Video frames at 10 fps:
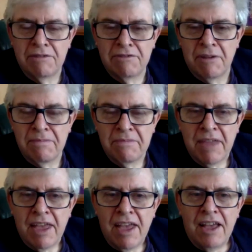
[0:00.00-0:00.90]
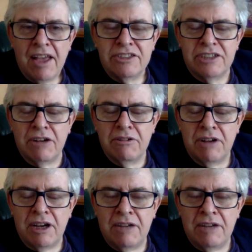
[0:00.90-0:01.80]
fine. So,
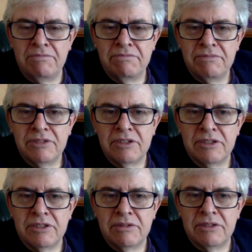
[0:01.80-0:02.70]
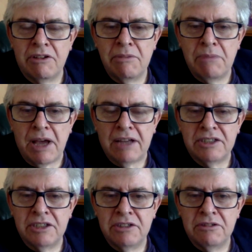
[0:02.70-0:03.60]
going back
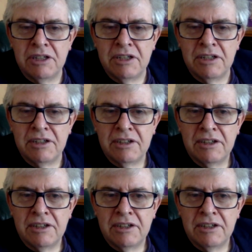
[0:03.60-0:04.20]
to,